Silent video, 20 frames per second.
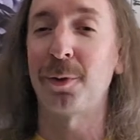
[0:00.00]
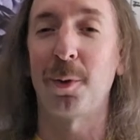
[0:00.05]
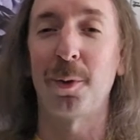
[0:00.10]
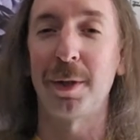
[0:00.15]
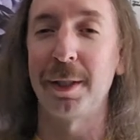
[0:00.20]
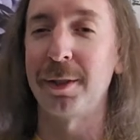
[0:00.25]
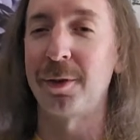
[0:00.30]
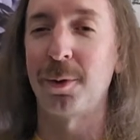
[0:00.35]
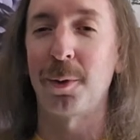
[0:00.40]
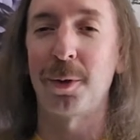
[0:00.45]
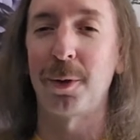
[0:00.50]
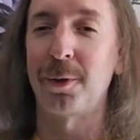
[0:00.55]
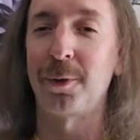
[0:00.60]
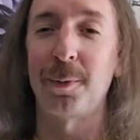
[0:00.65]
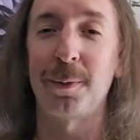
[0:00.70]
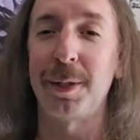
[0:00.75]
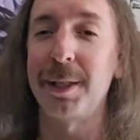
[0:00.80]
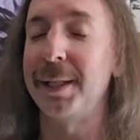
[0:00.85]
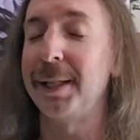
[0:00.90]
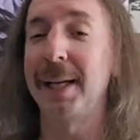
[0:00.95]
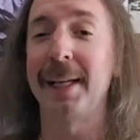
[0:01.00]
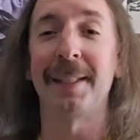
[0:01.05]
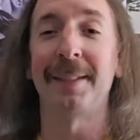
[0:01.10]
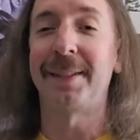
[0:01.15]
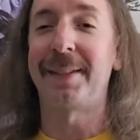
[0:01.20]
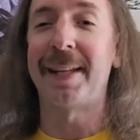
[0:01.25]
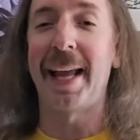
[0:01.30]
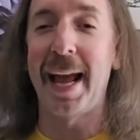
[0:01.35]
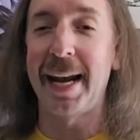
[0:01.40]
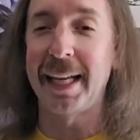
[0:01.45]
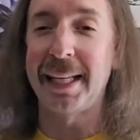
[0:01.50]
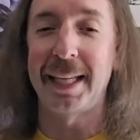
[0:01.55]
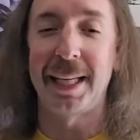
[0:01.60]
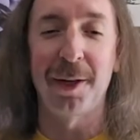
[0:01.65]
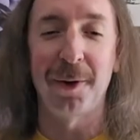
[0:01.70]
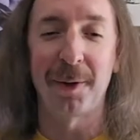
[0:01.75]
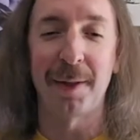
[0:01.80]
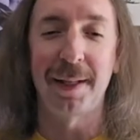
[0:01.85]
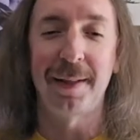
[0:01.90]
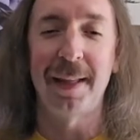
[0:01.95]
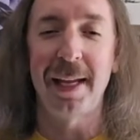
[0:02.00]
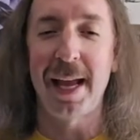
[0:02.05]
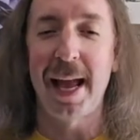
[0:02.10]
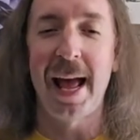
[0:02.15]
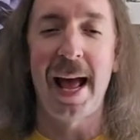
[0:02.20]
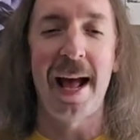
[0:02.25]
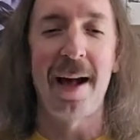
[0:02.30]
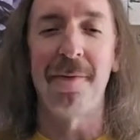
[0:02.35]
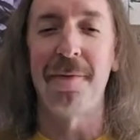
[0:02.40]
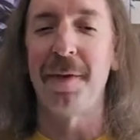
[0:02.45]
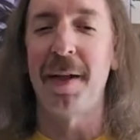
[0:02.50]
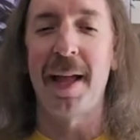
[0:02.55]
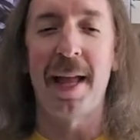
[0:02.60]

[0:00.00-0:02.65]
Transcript: sword and sorcery aesthetic here that they have,